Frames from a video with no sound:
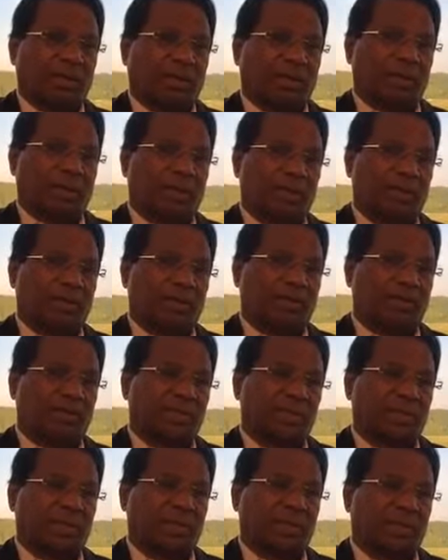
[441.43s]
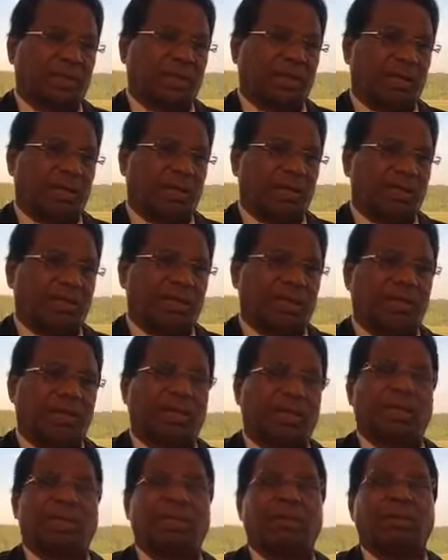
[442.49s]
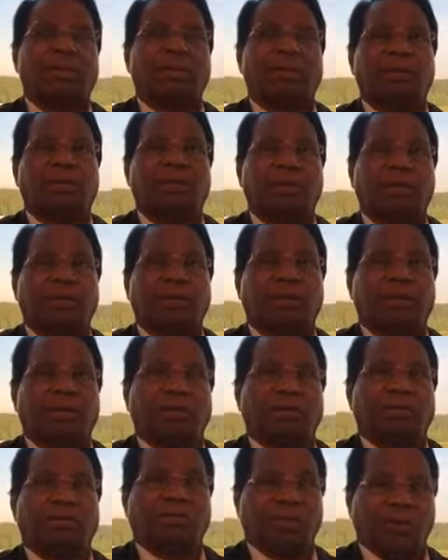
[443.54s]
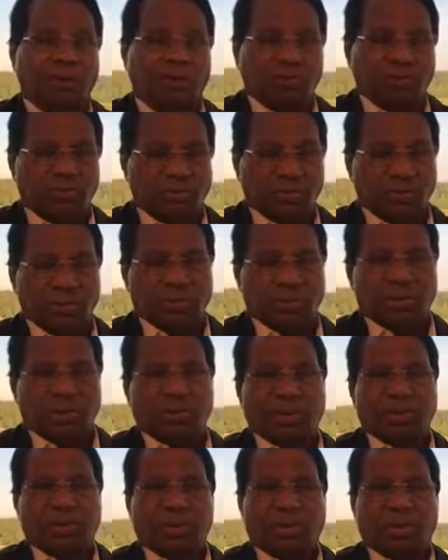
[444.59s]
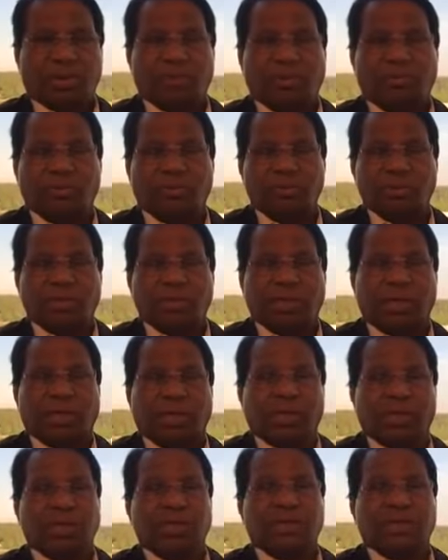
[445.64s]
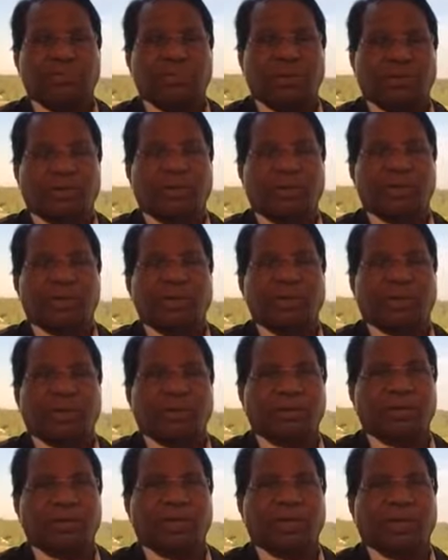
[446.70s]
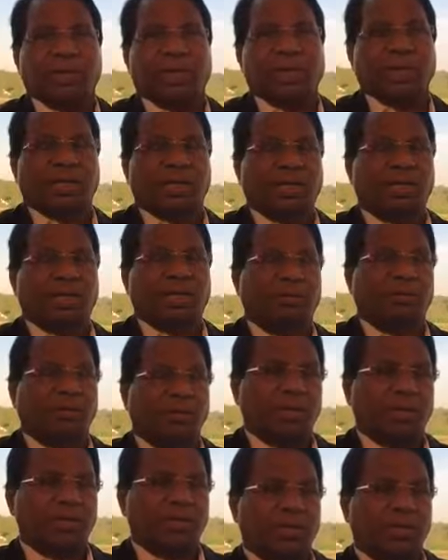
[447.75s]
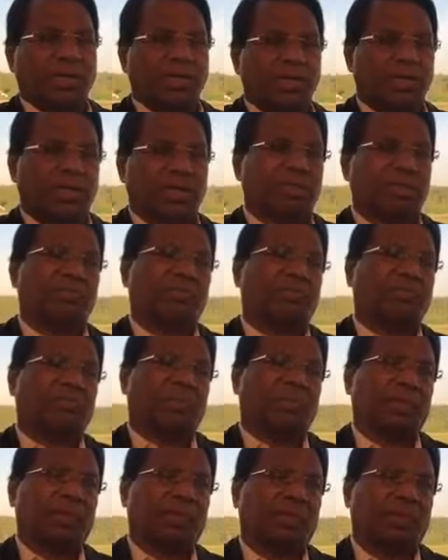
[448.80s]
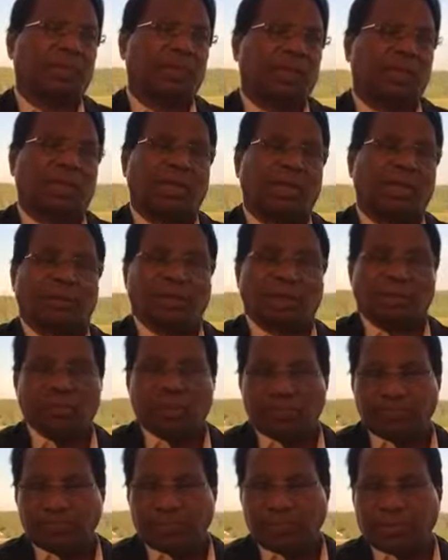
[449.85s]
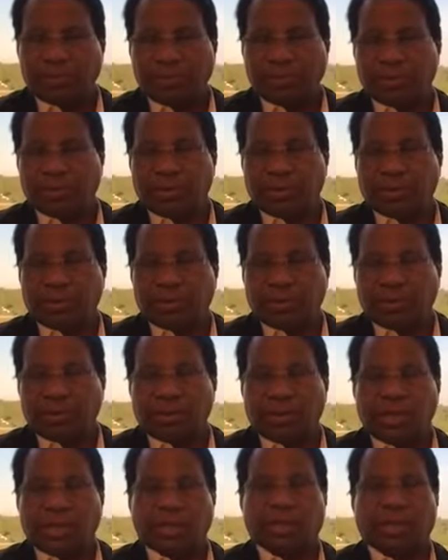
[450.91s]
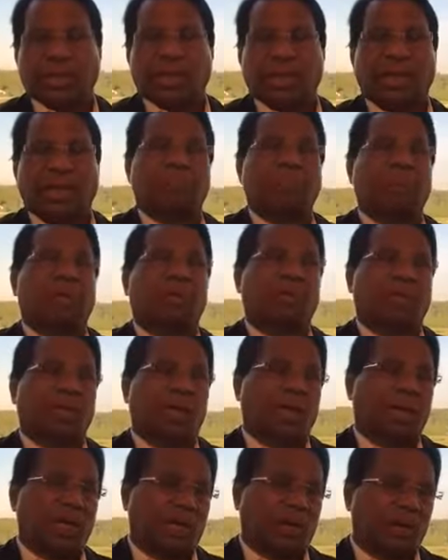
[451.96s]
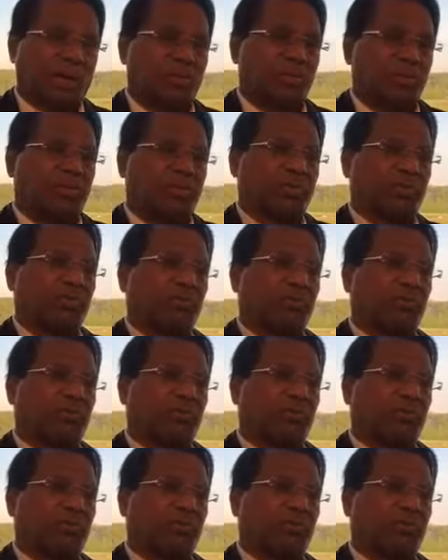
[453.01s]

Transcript: It is easily found that those countries, because they concentrated on education, they have come up. That can happen to India also.